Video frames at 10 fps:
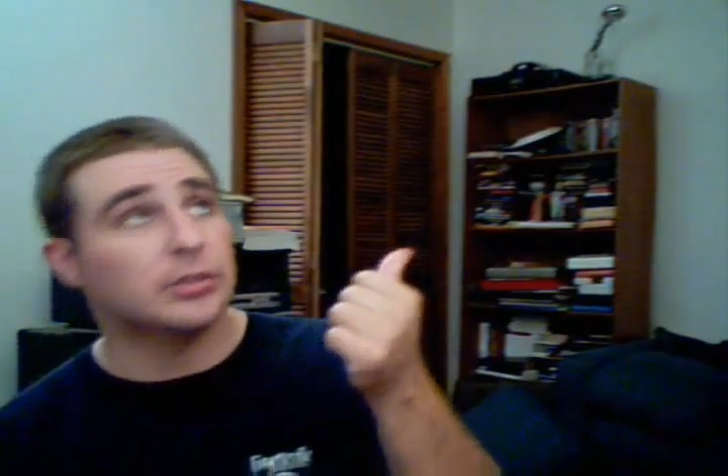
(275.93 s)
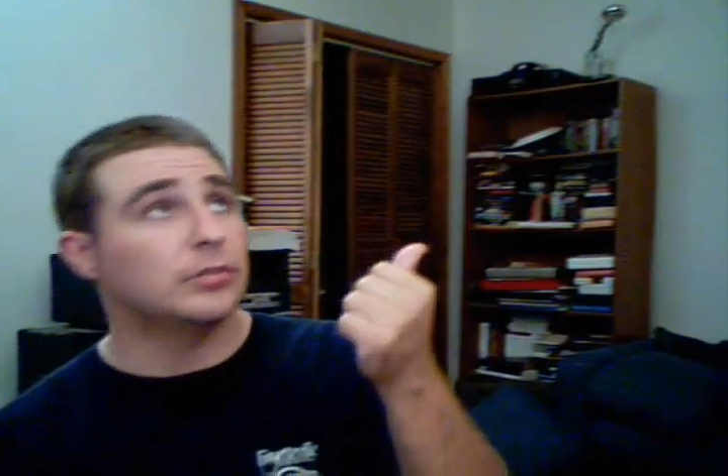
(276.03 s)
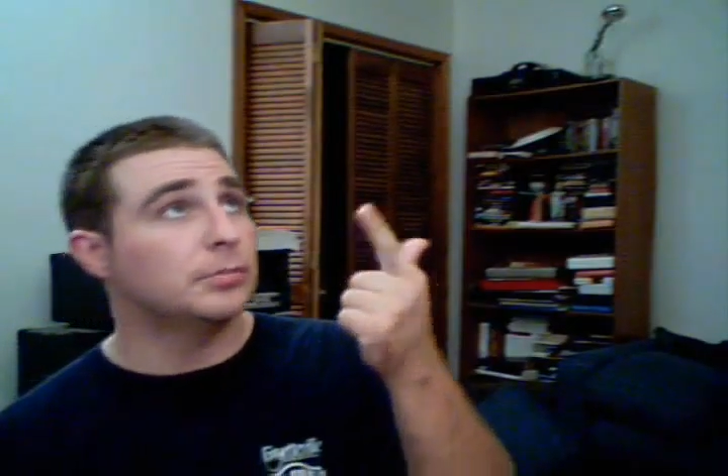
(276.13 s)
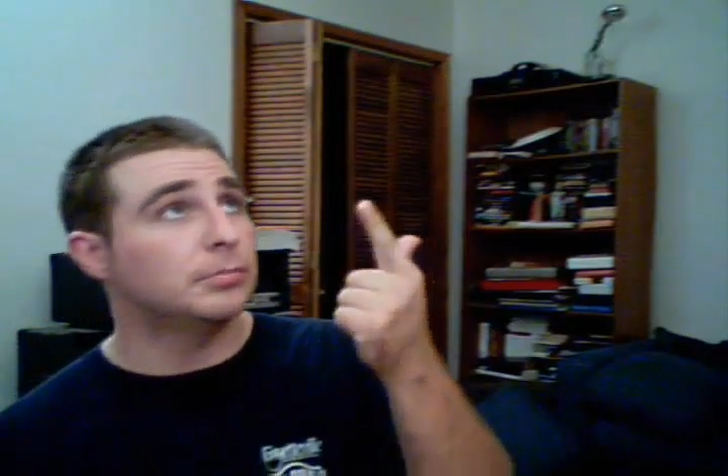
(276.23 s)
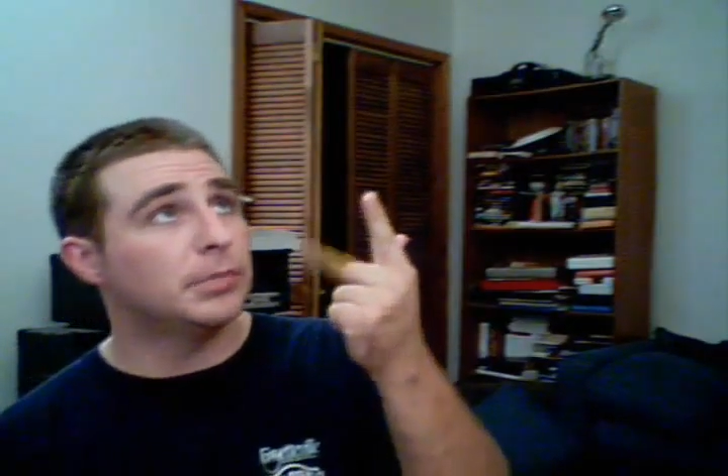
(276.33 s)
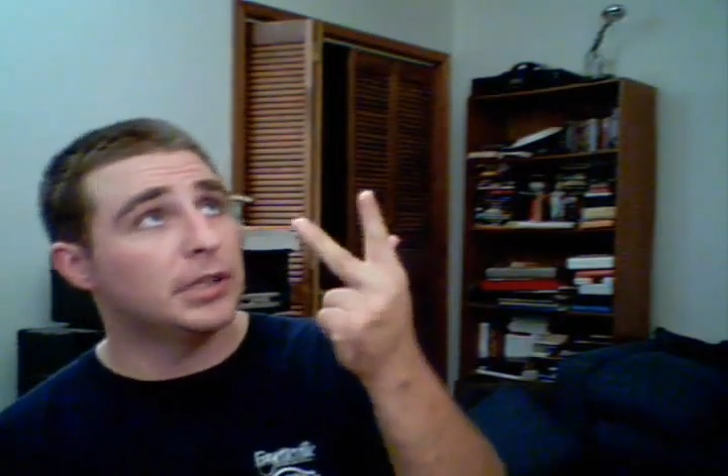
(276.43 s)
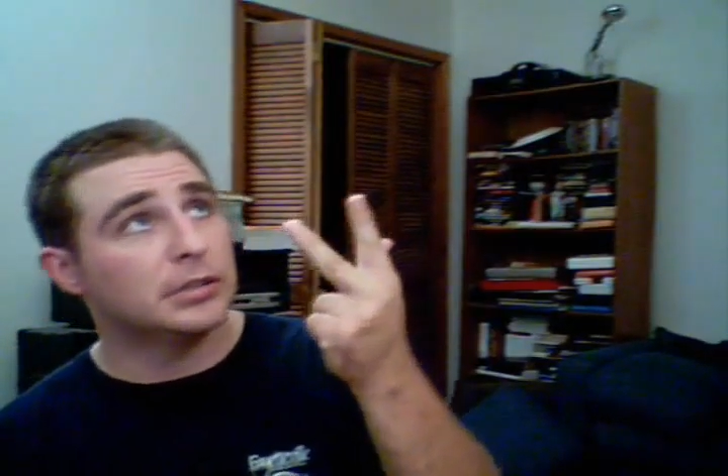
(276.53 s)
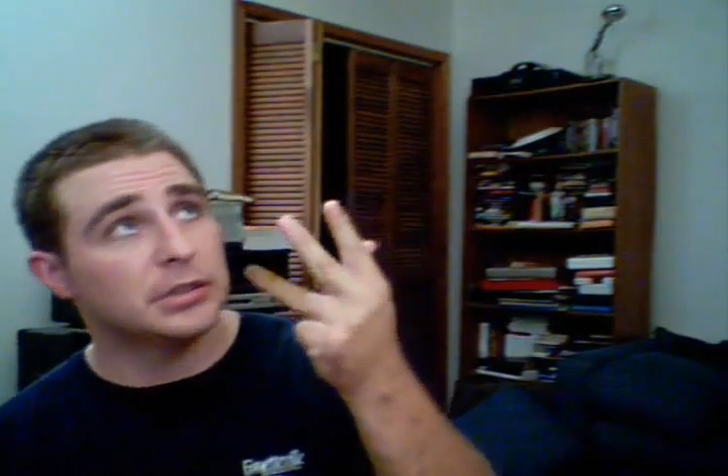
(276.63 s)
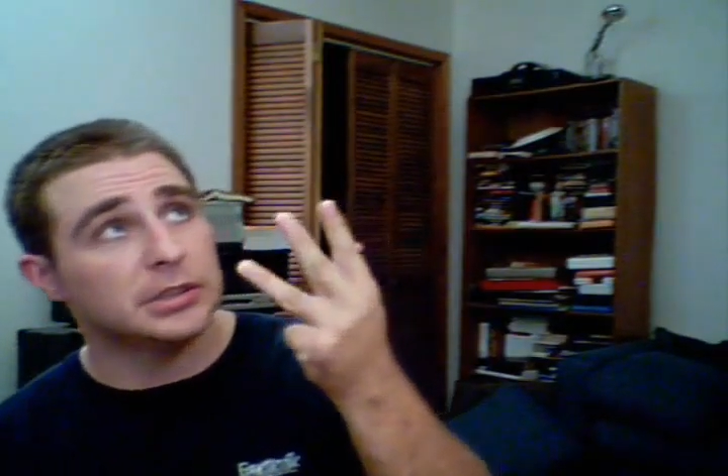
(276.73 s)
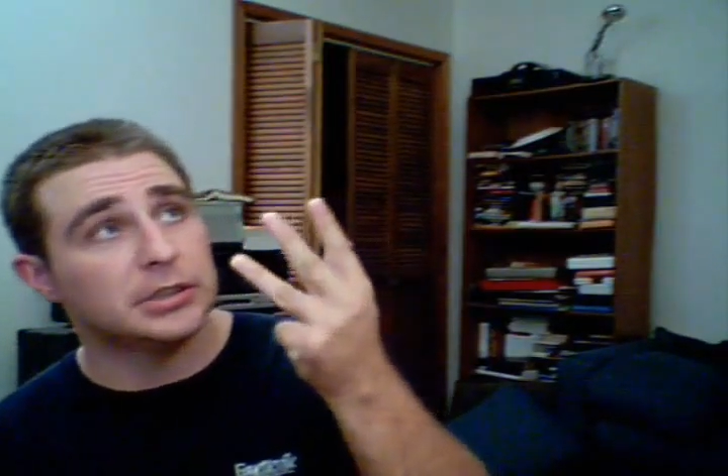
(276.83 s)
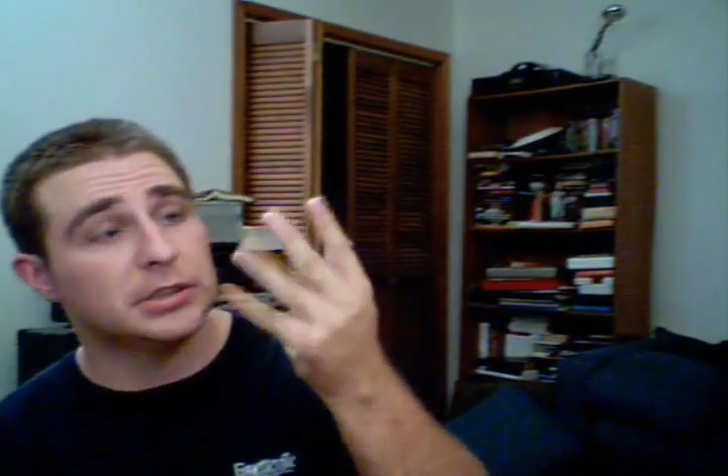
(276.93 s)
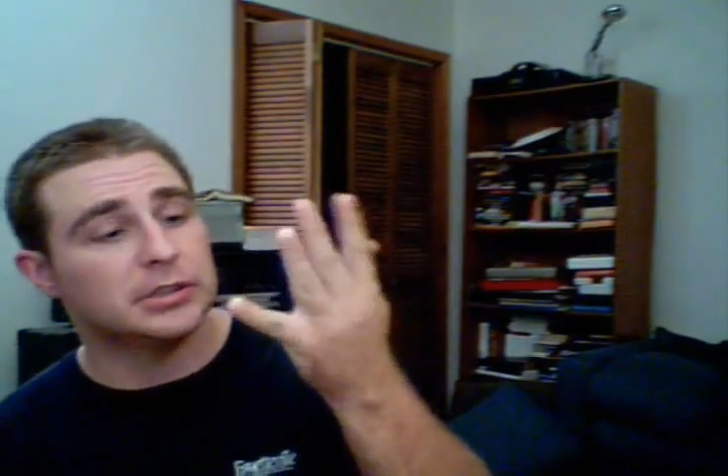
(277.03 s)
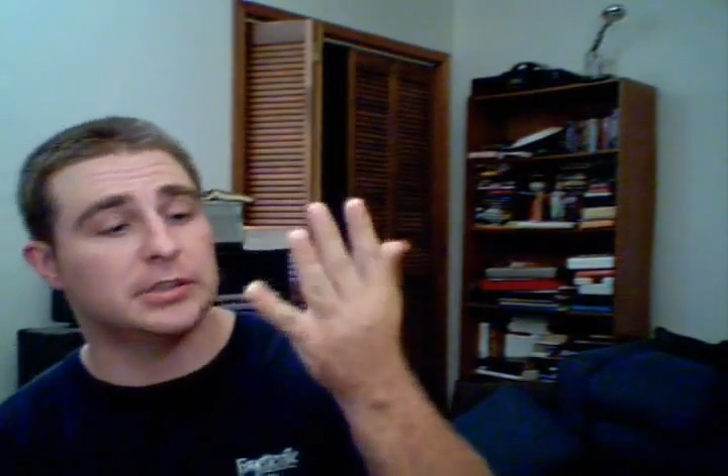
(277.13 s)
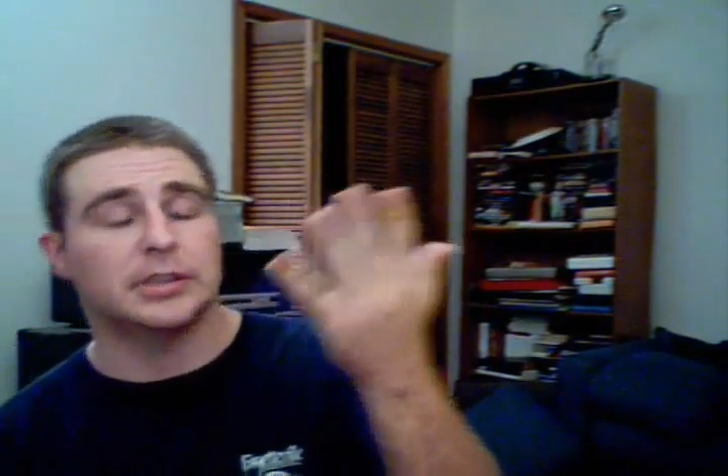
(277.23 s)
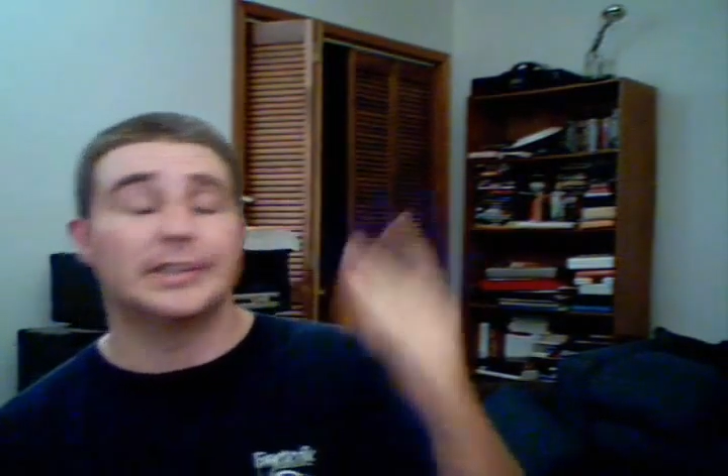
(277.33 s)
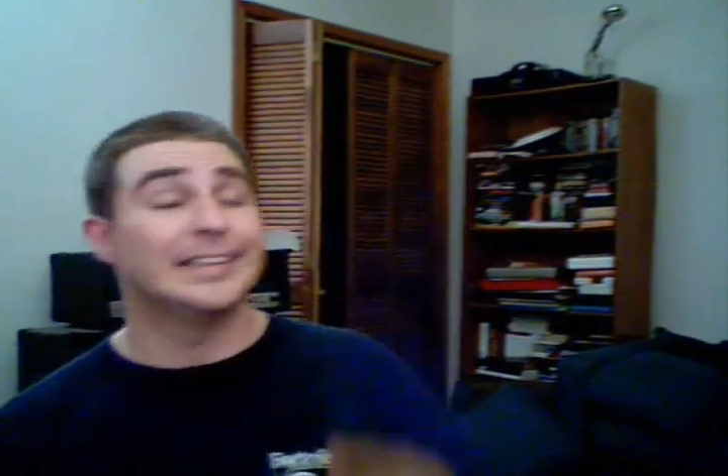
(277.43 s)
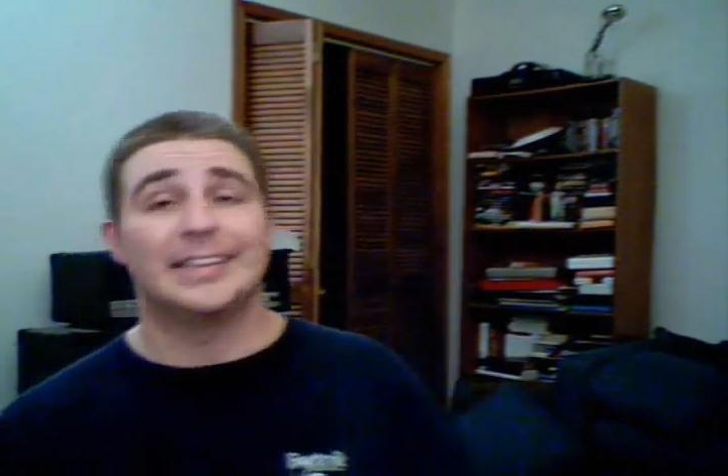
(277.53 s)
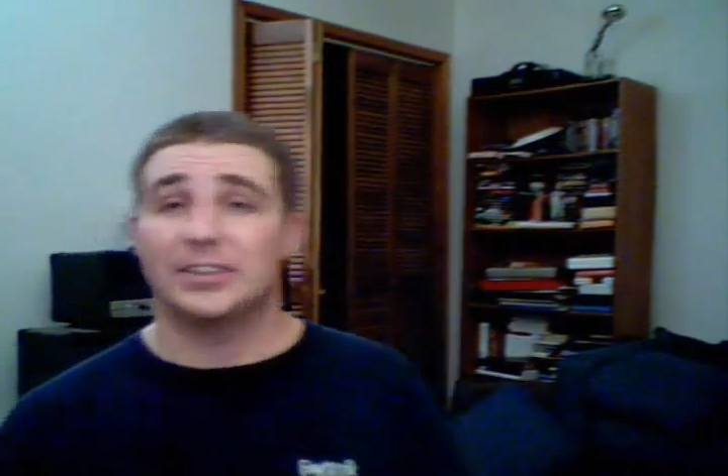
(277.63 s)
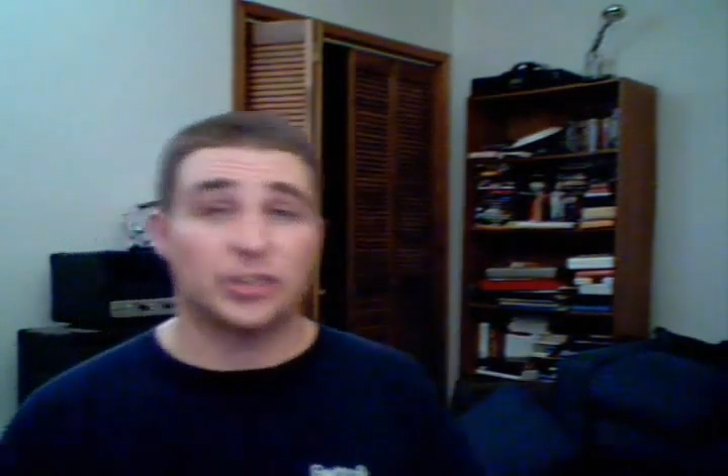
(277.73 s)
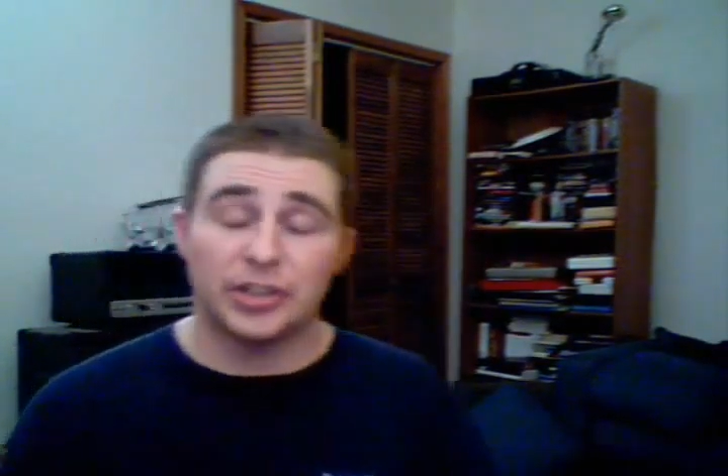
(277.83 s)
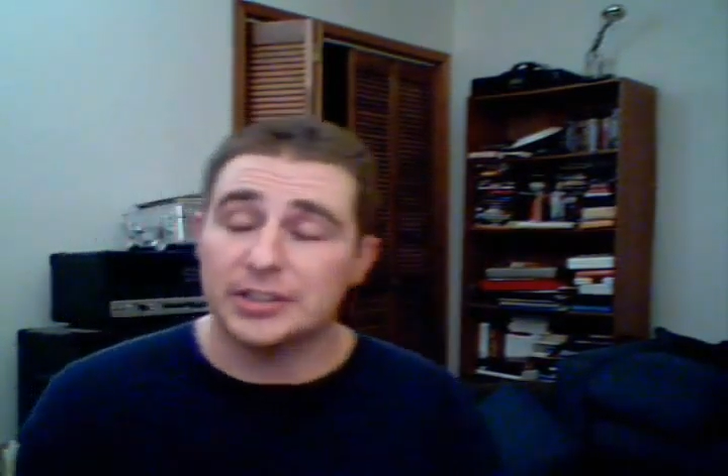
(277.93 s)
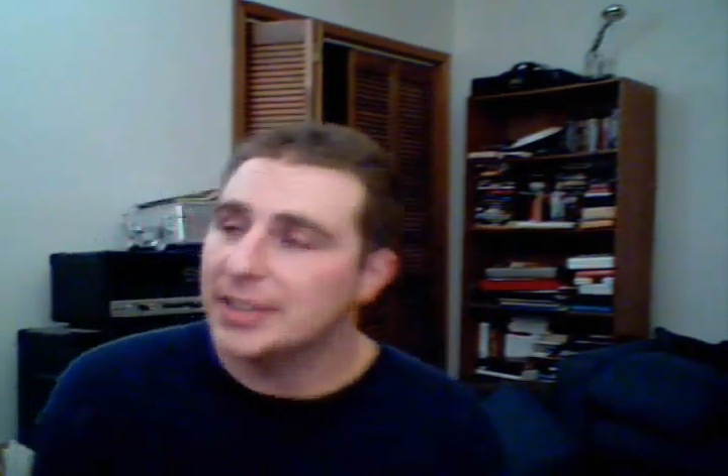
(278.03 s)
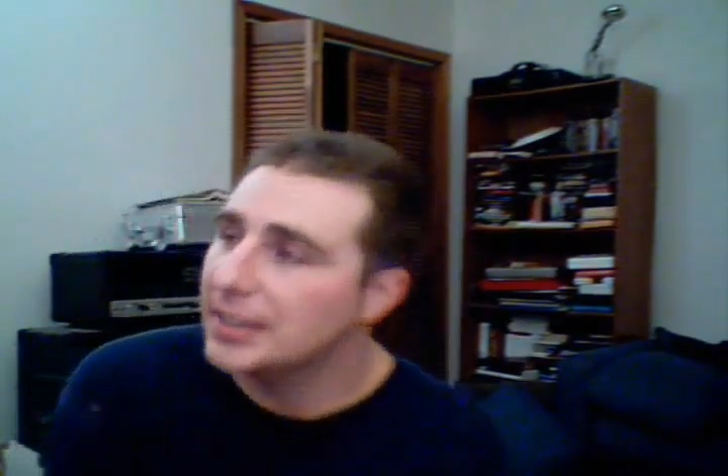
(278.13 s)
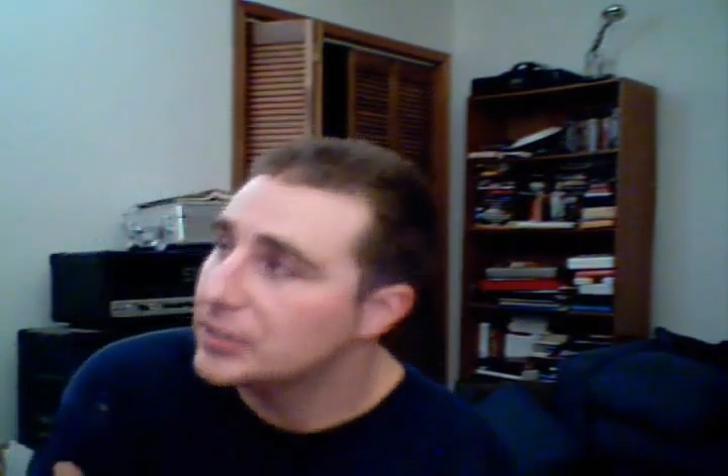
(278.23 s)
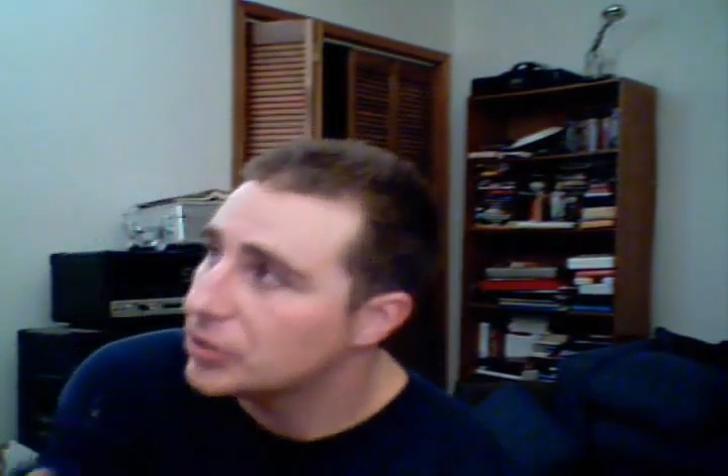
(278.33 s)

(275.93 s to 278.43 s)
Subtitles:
rebellion. That's already 10.